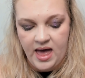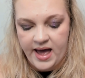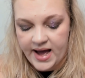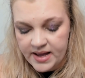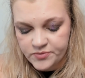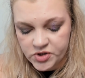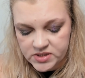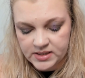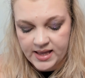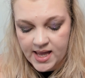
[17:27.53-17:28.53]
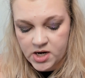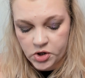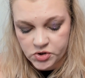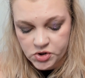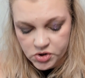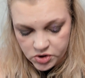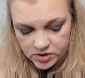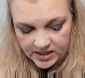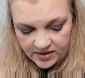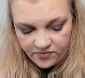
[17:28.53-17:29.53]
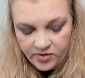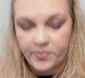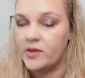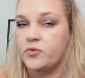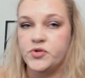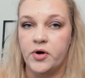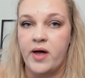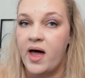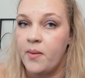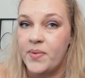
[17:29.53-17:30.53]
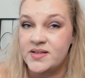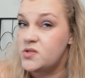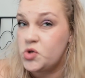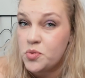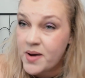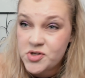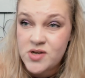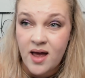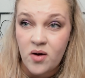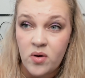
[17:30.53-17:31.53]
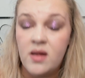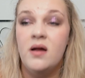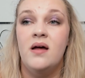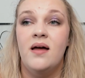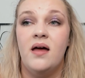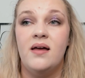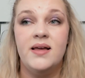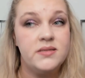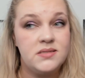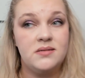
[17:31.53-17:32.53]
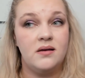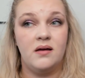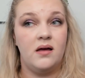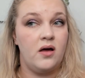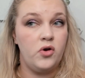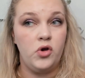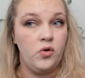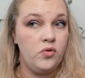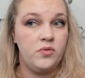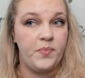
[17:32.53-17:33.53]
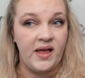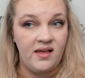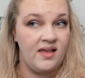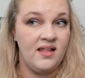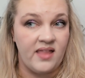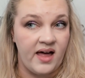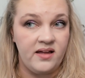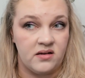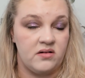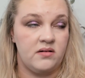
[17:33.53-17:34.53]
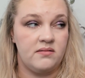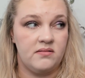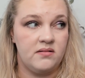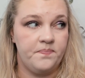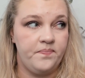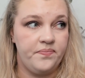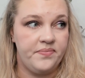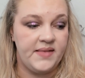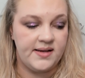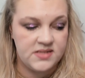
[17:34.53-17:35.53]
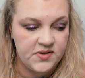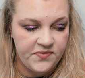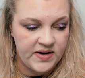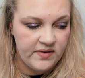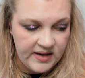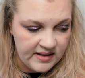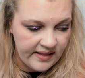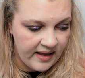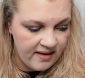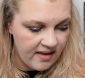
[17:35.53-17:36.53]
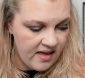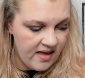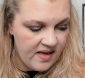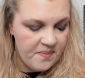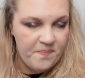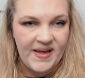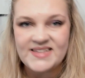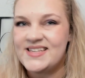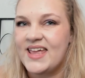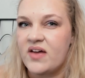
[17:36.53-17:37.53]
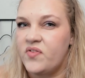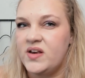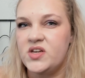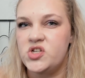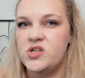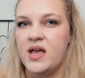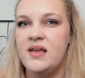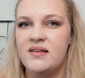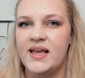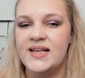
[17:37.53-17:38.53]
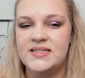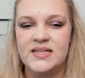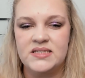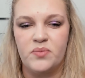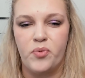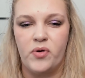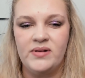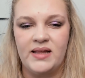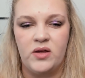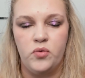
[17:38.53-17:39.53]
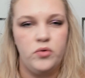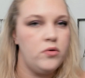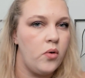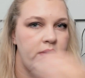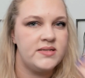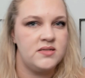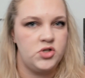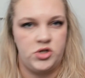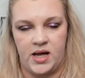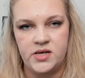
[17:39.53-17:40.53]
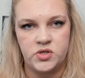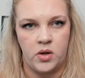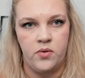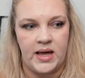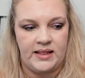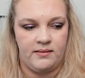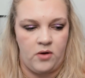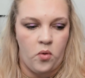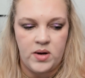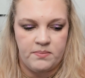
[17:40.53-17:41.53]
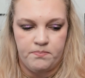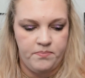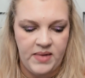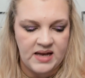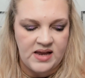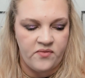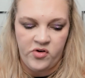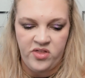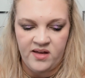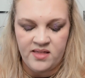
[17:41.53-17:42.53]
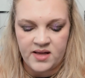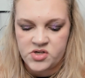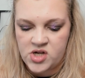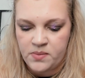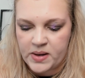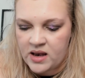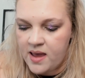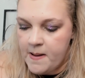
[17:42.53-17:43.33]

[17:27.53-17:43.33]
I'm just, again, not sure if the Pillow Talk hype isn't too much now. It's a nude pinky liner. It's a very, like, basic everyday shade. I guess that's the point. Like, you know it's the shade, so you can go and get everything in that shade, but